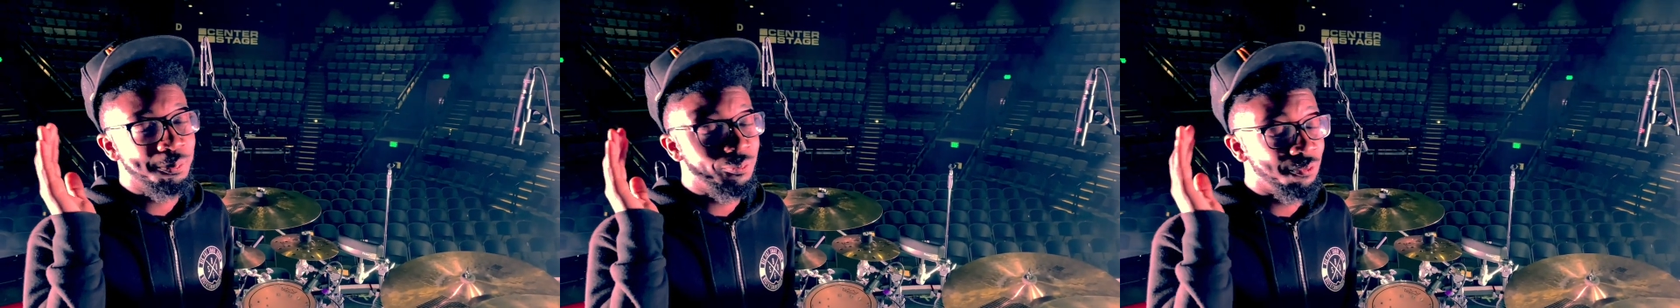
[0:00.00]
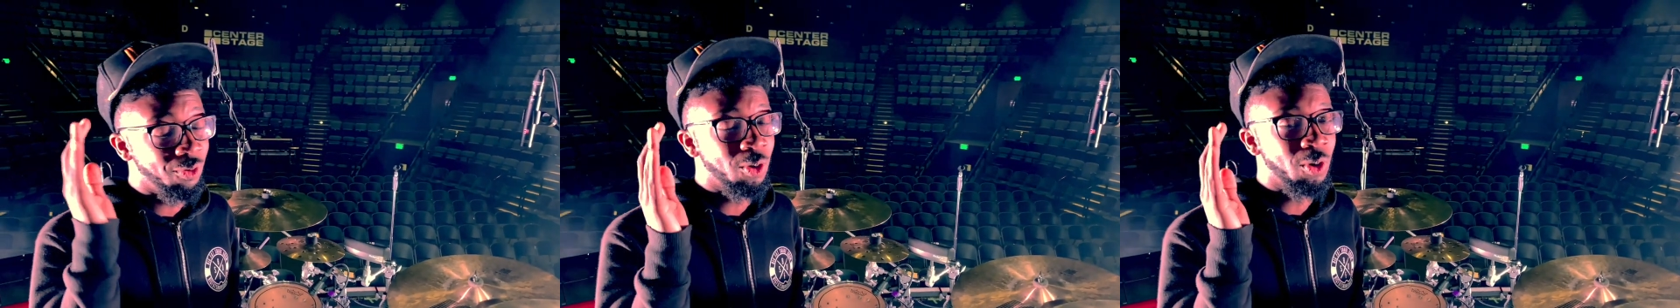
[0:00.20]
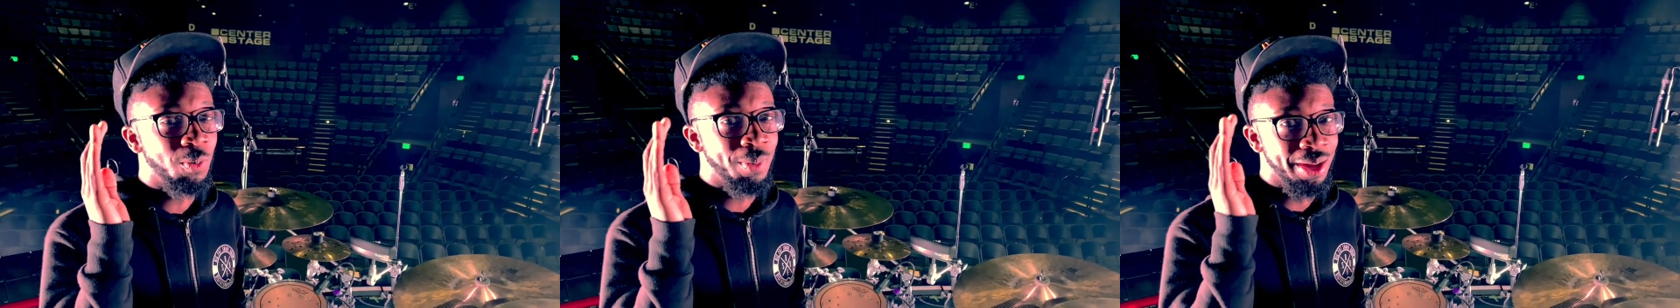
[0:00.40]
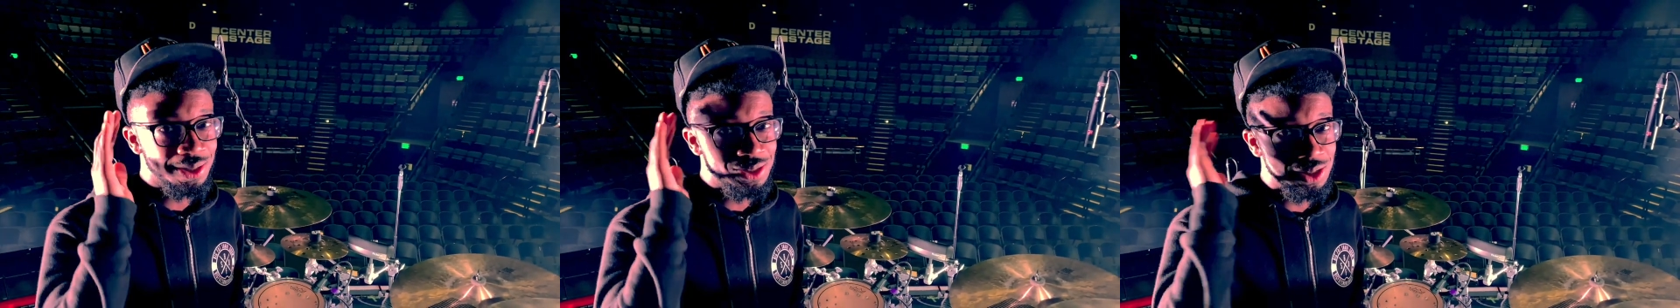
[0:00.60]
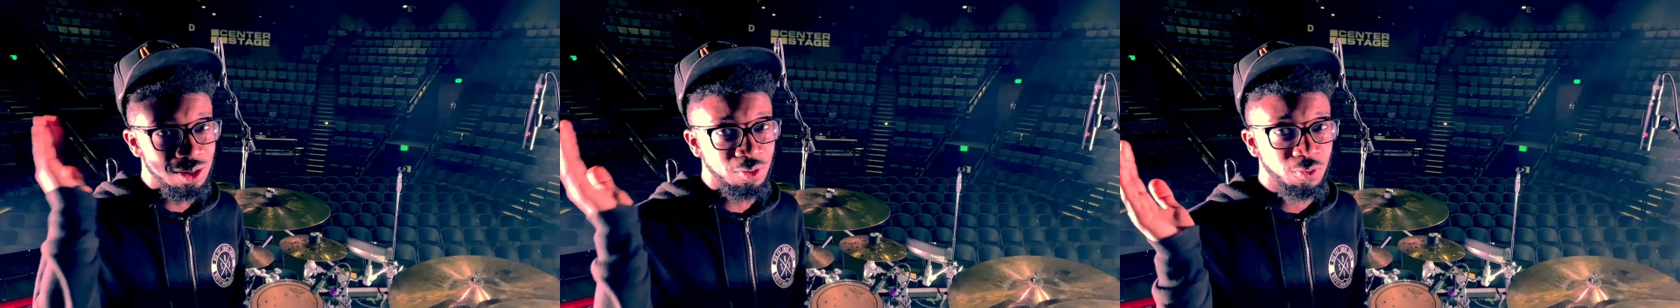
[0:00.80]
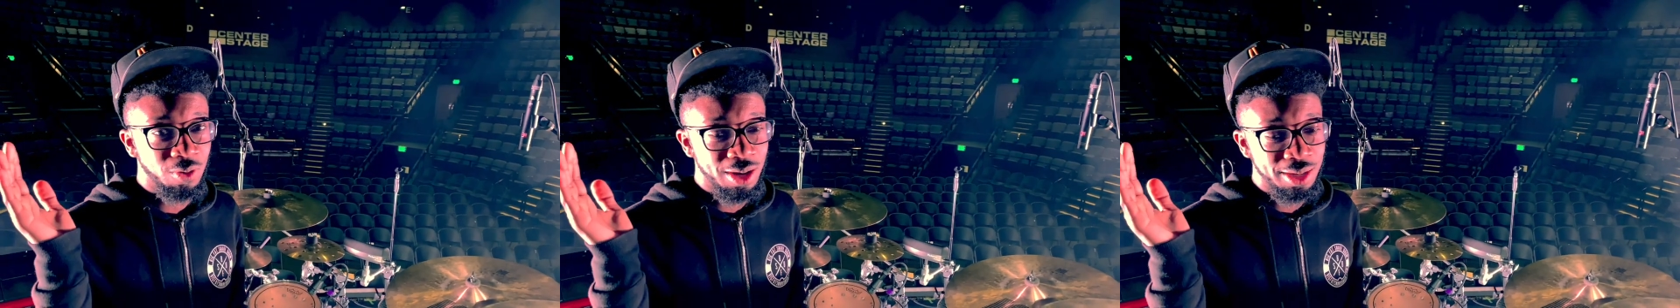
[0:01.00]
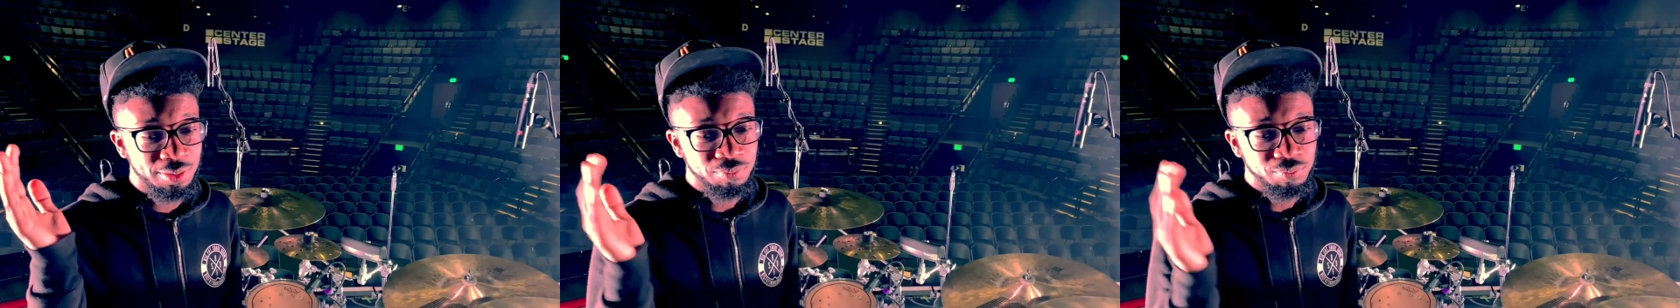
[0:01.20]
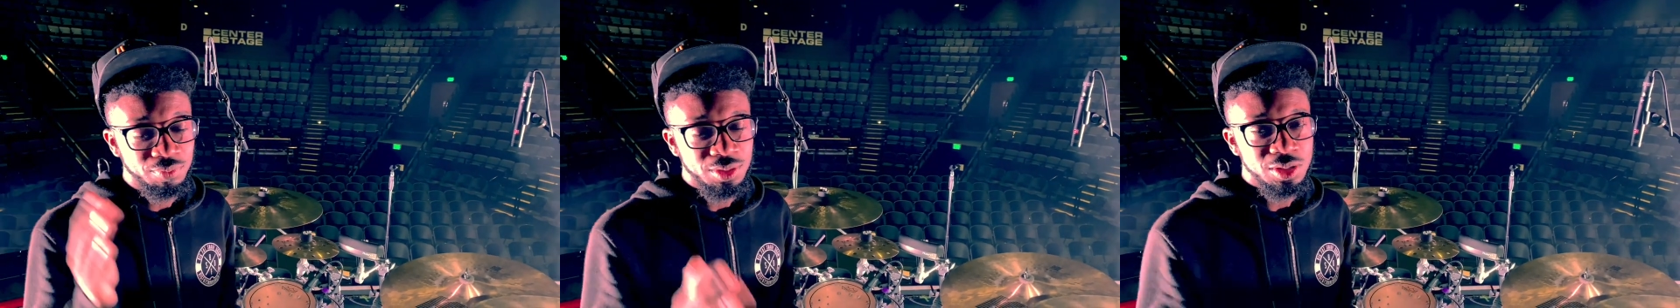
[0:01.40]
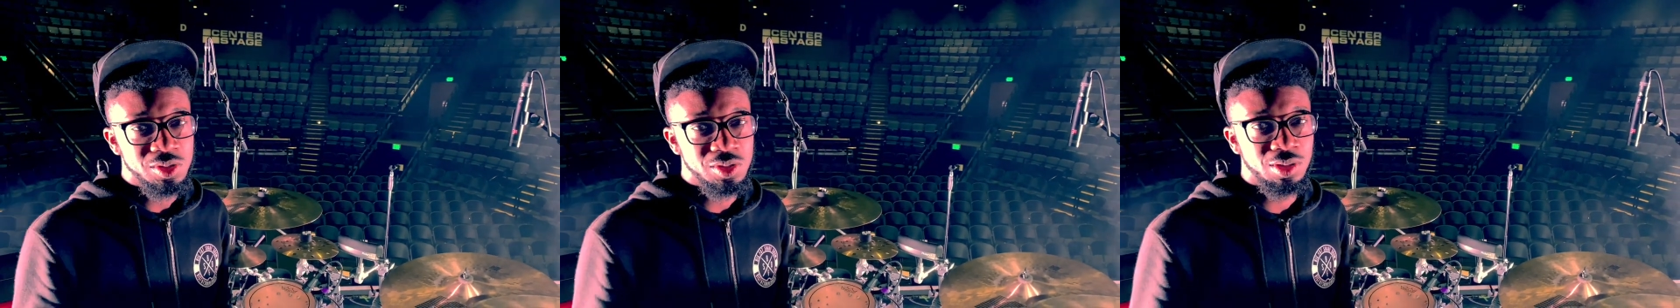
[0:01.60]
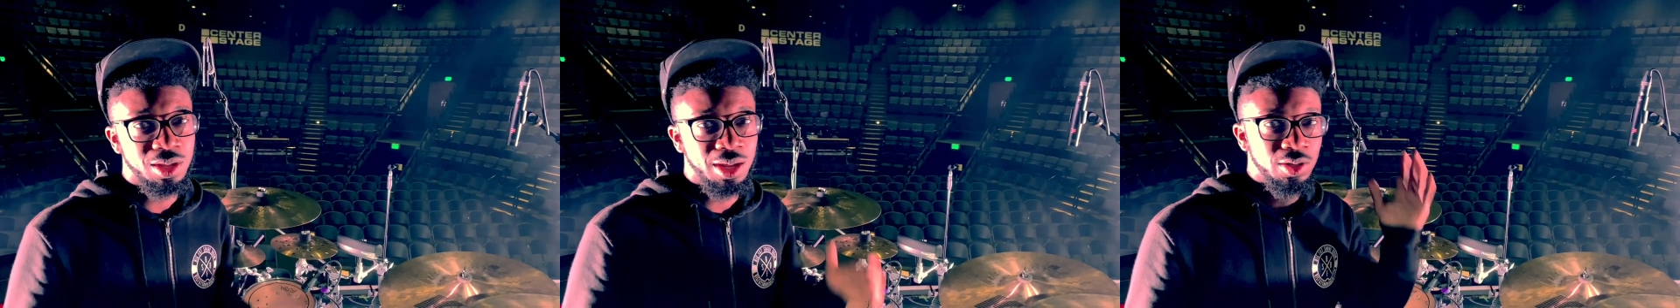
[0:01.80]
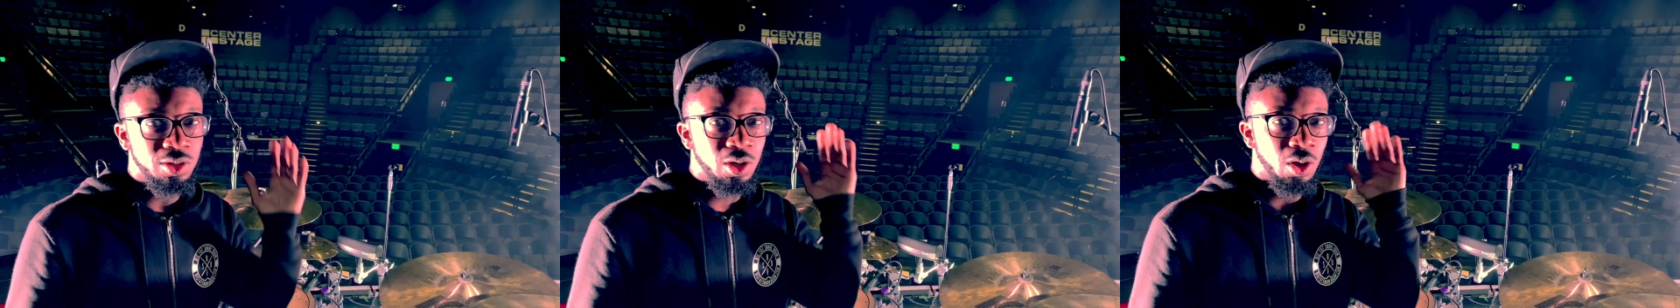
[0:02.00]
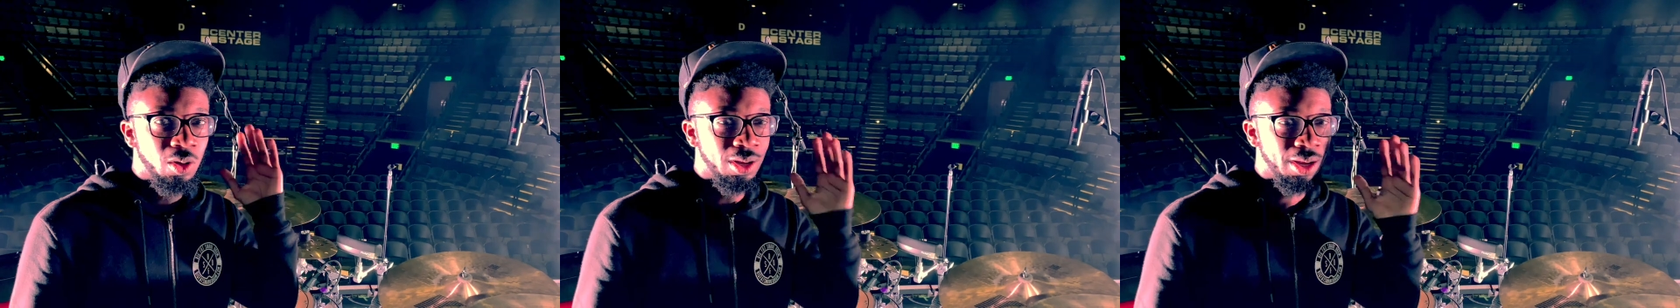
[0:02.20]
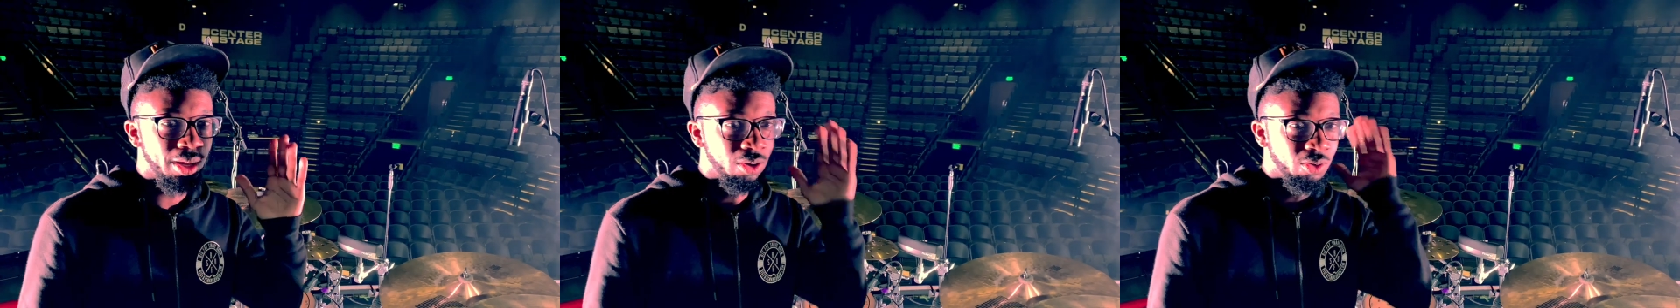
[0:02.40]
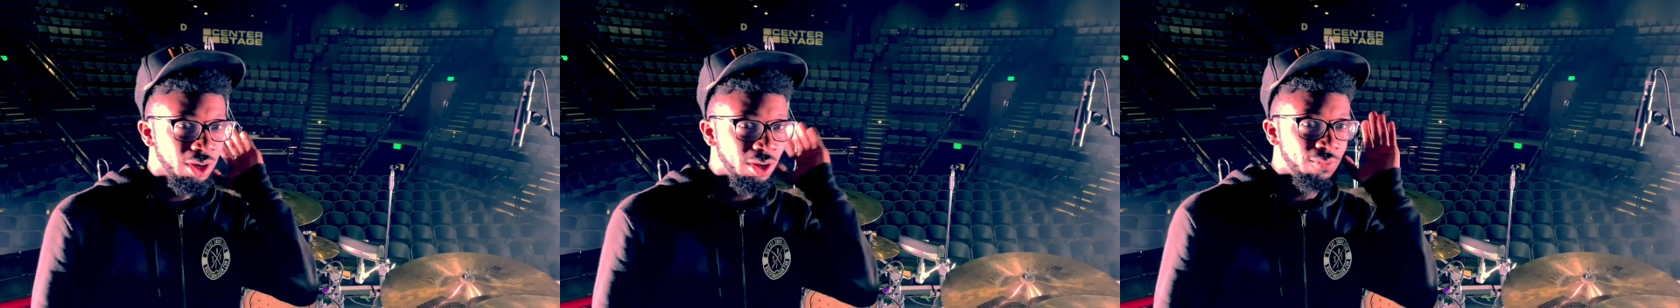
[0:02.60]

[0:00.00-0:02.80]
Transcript: vocal mic to the right so that I know like, okay,